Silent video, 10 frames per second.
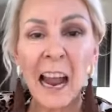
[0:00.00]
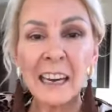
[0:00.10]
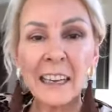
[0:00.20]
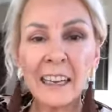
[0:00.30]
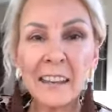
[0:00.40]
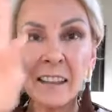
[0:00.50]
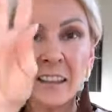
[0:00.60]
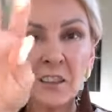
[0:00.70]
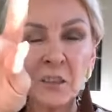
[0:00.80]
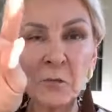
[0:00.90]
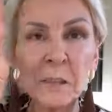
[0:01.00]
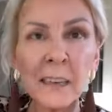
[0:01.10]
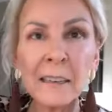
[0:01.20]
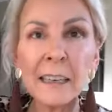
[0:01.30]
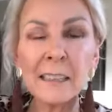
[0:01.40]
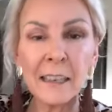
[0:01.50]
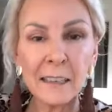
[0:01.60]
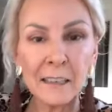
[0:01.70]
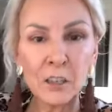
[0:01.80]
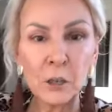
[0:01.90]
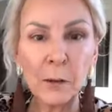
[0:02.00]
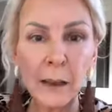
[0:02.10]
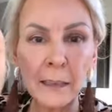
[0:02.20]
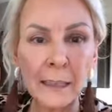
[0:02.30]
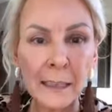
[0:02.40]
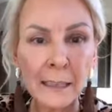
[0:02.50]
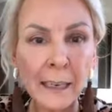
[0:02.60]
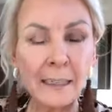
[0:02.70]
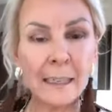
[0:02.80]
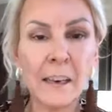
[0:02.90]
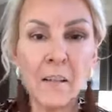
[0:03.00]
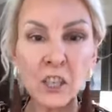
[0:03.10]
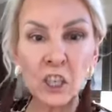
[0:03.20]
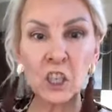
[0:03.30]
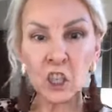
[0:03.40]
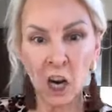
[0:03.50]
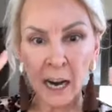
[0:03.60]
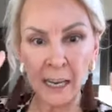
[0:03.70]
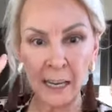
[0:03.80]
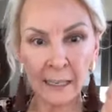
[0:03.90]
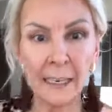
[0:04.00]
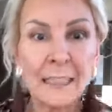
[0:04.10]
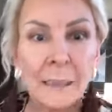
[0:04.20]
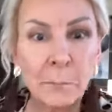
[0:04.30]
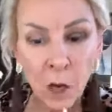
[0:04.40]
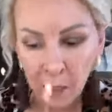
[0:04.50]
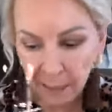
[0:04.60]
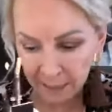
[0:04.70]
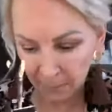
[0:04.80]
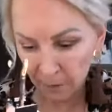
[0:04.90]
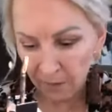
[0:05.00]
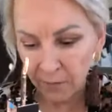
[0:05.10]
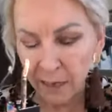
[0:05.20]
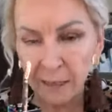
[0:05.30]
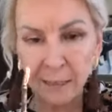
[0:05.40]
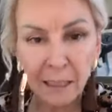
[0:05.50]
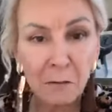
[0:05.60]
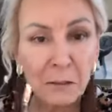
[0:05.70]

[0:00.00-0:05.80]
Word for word: I had like the two ring lights and these two LED lights like shining like spotlights in my face and